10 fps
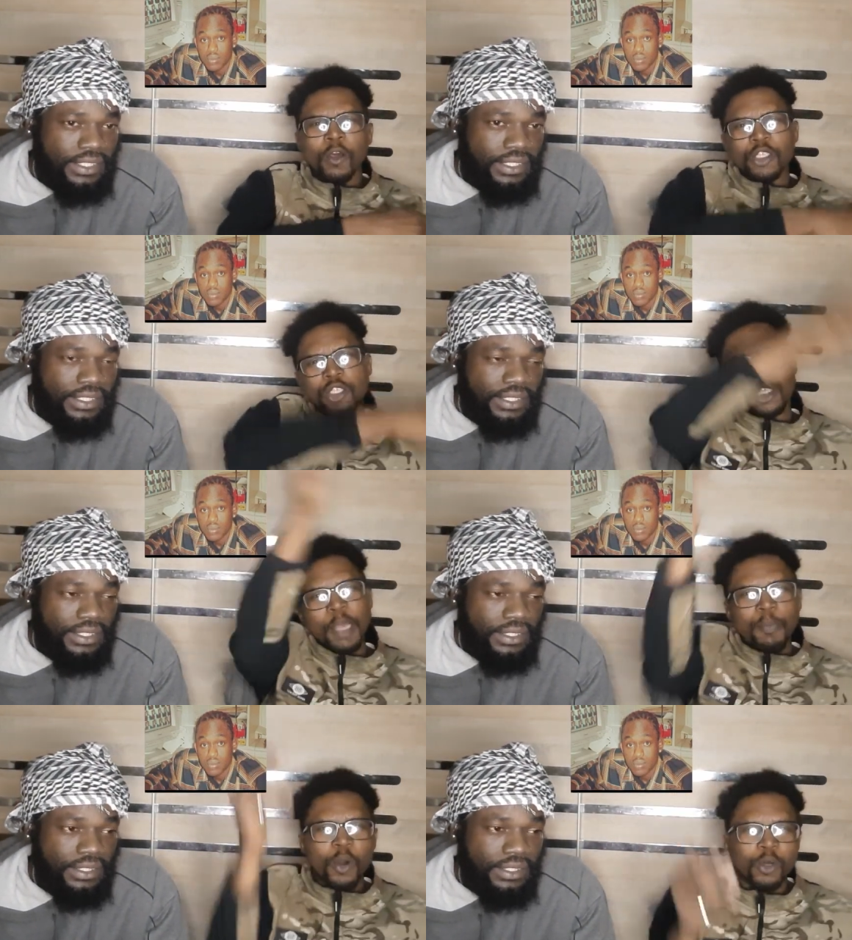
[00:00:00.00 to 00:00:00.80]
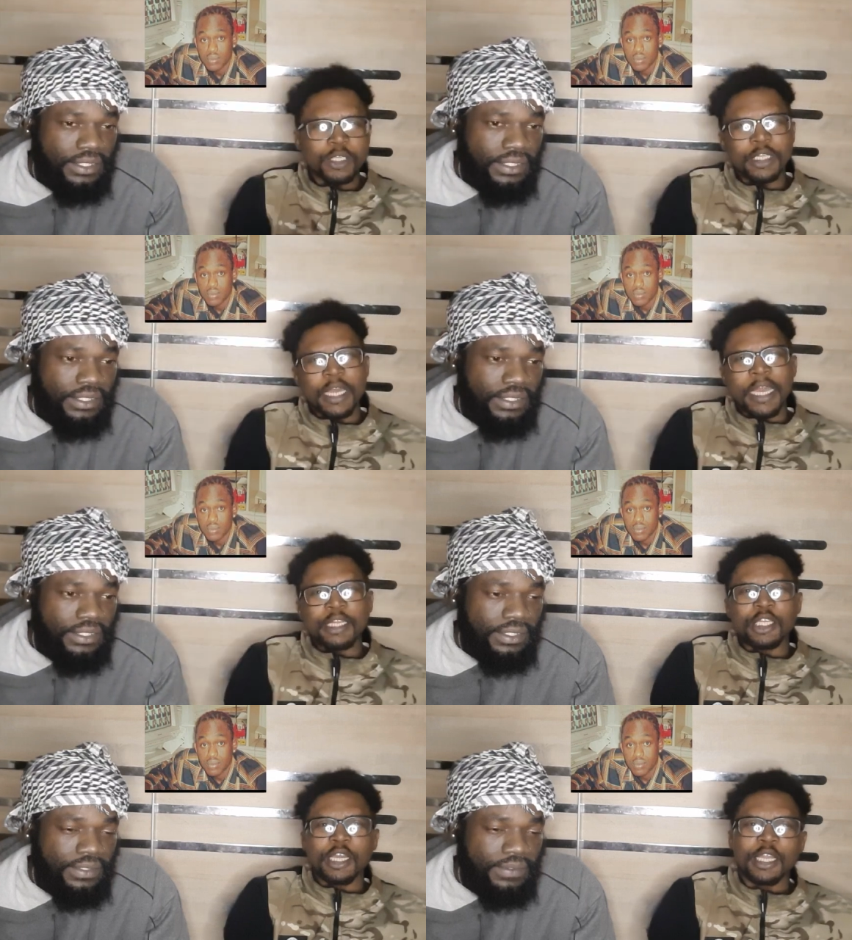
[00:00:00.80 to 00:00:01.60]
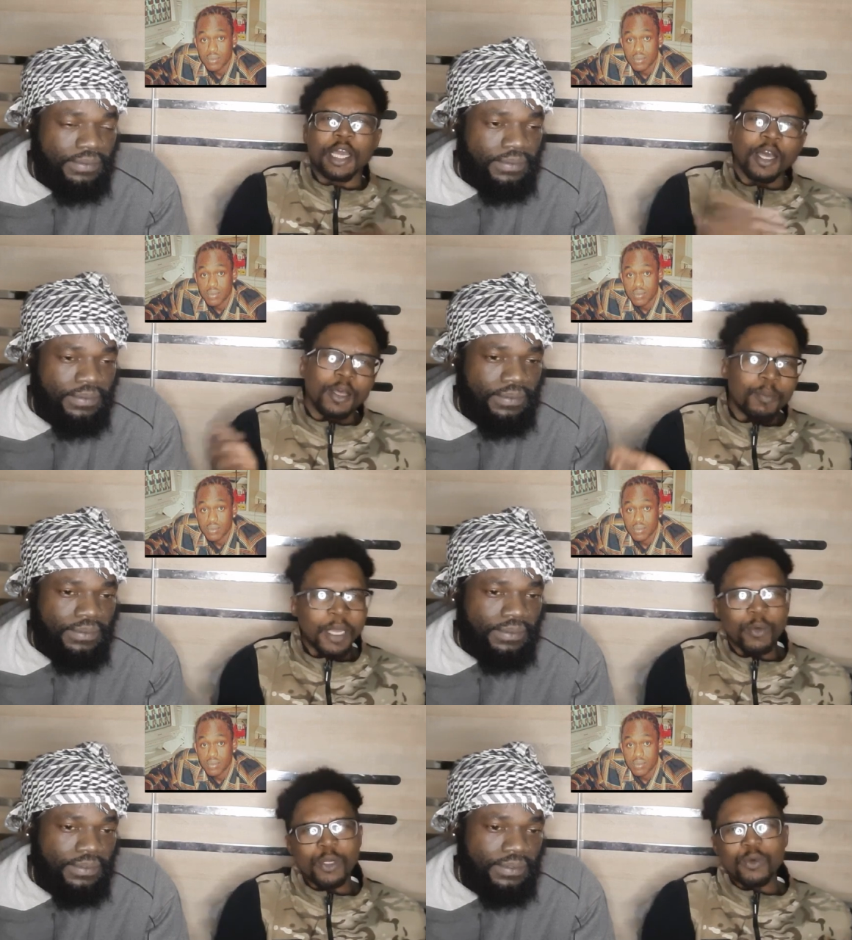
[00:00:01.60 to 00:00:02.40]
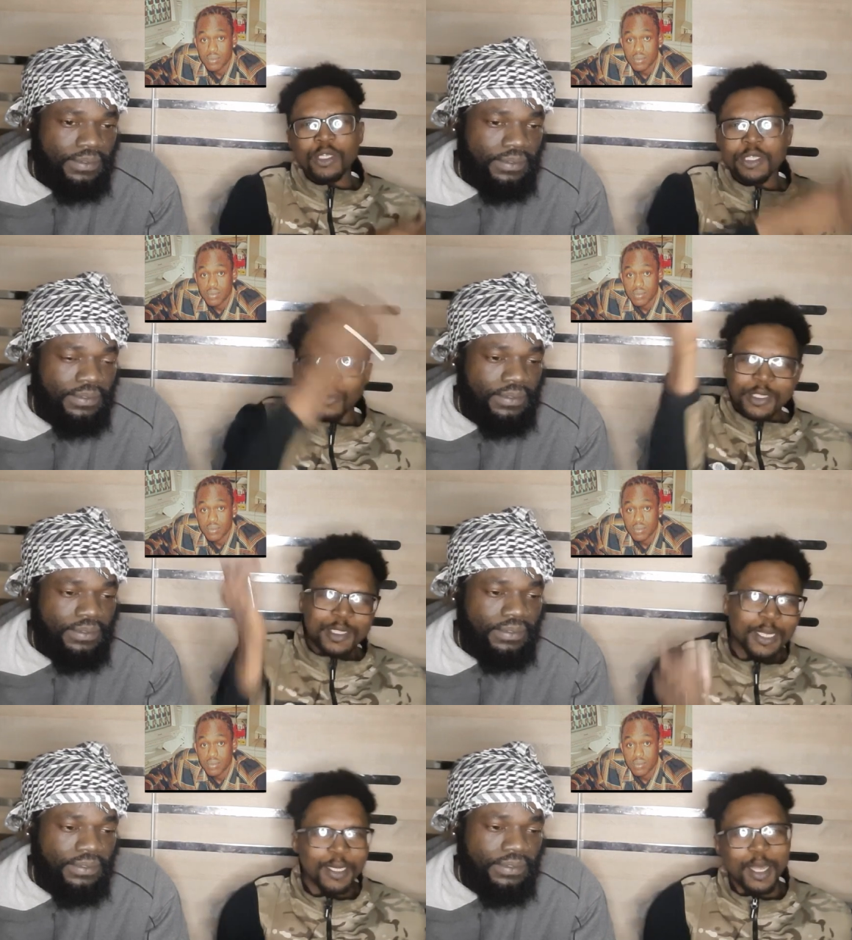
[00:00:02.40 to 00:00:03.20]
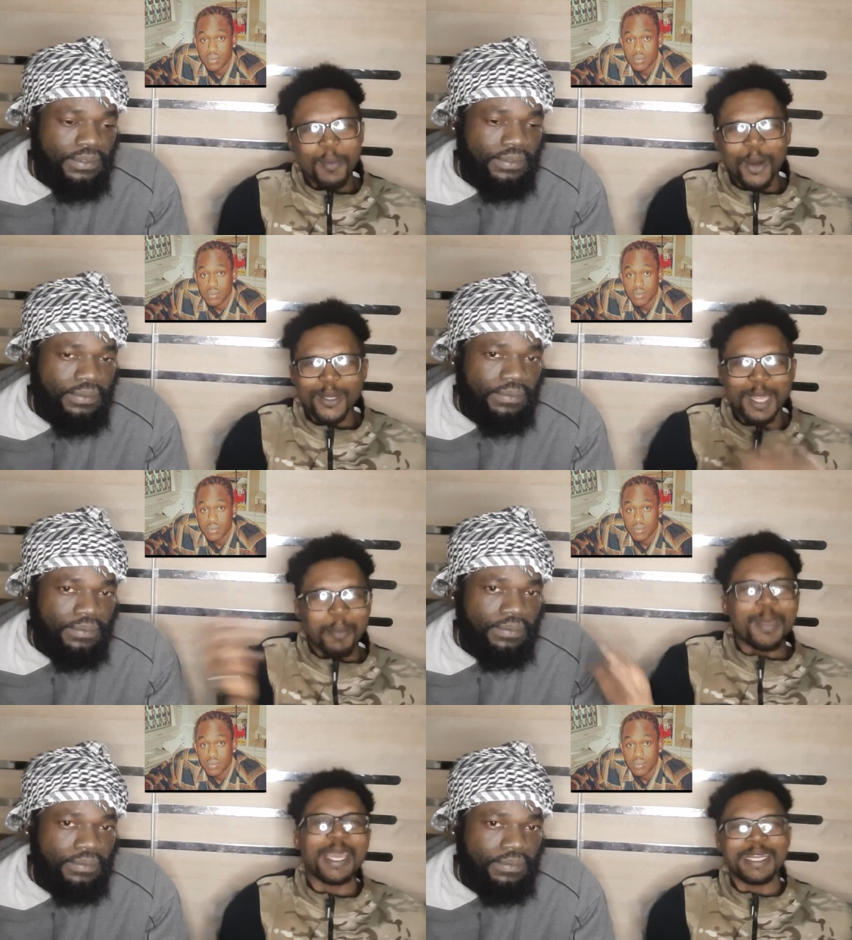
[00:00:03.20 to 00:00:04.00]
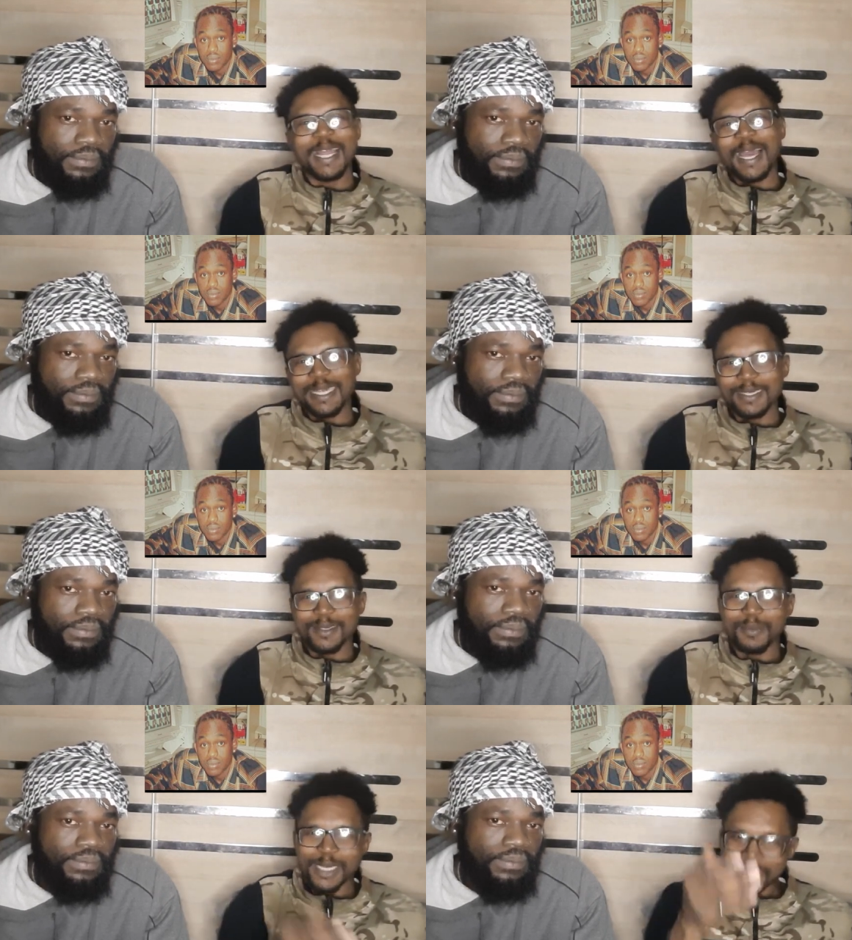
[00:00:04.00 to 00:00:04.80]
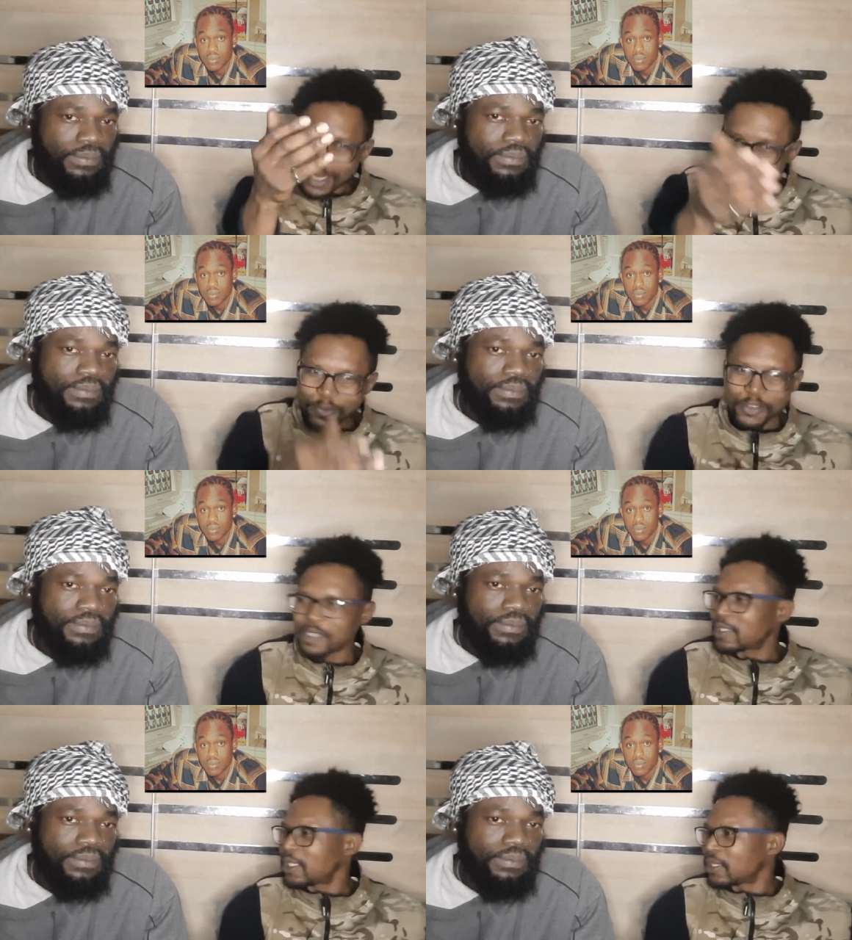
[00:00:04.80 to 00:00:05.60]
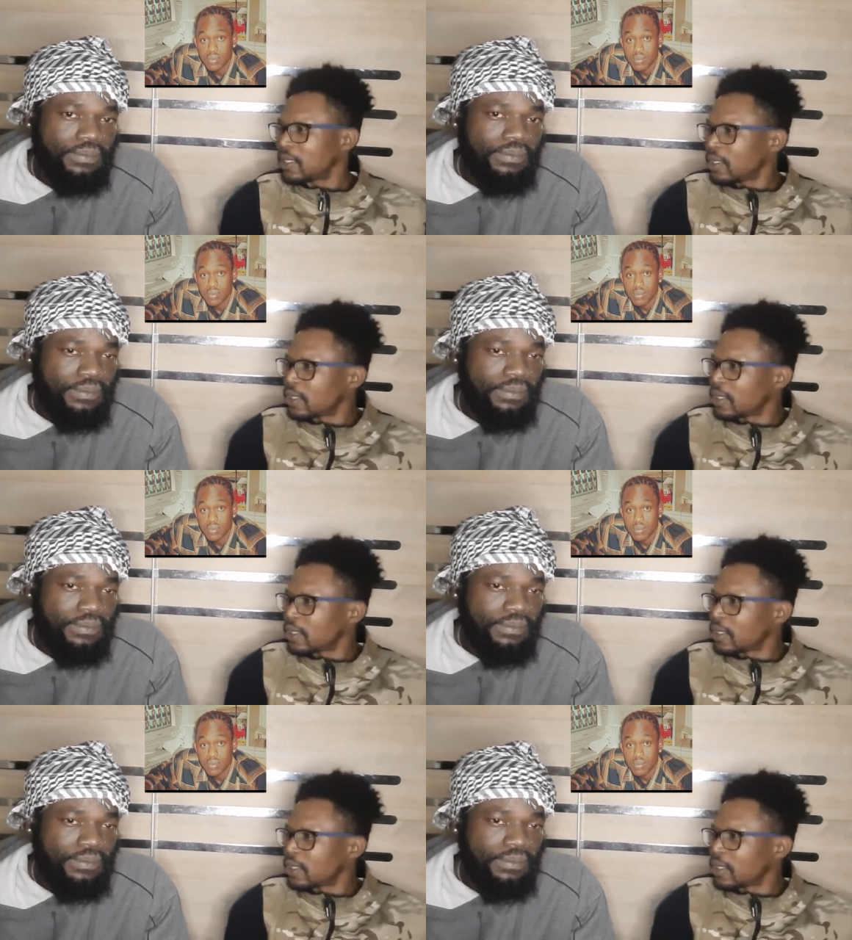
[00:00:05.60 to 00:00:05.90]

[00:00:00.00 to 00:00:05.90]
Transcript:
Speaker 1: step out in a thing and a uh, make we know so we still there about I make nice. We did love to see it.